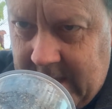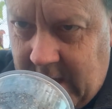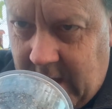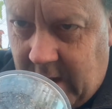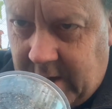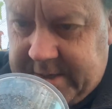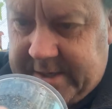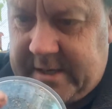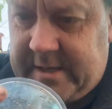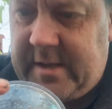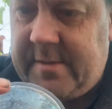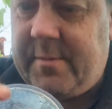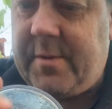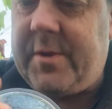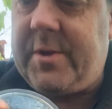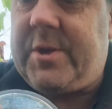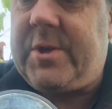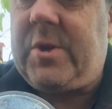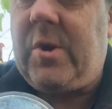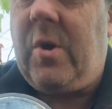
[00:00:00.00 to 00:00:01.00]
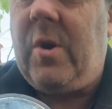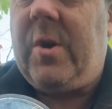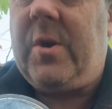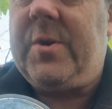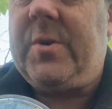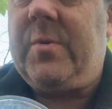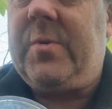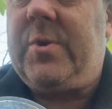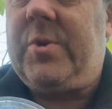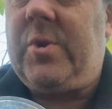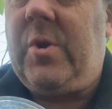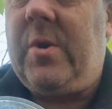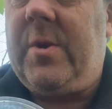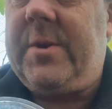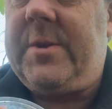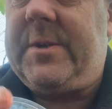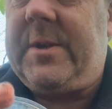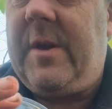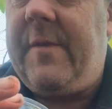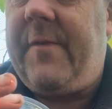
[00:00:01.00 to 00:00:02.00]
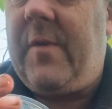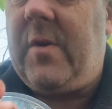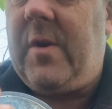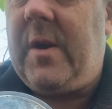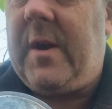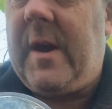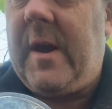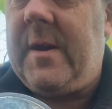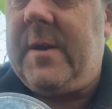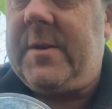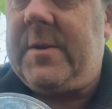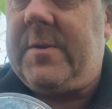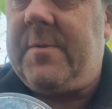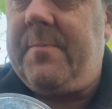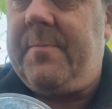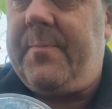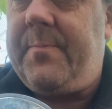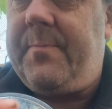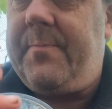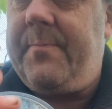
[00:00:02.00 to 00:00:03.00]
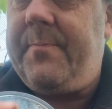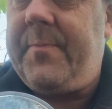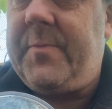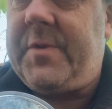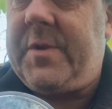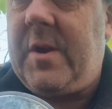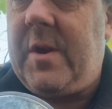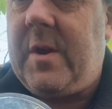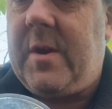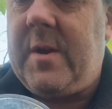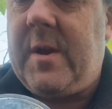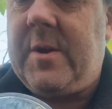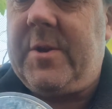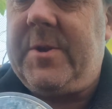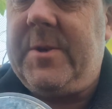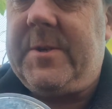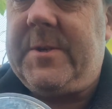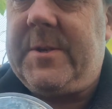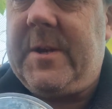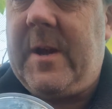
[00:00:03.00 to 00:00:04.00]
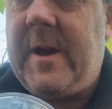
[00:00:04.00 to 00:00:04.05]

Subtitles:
I did them at the side because I was trying to see if I could get some, so you can actually see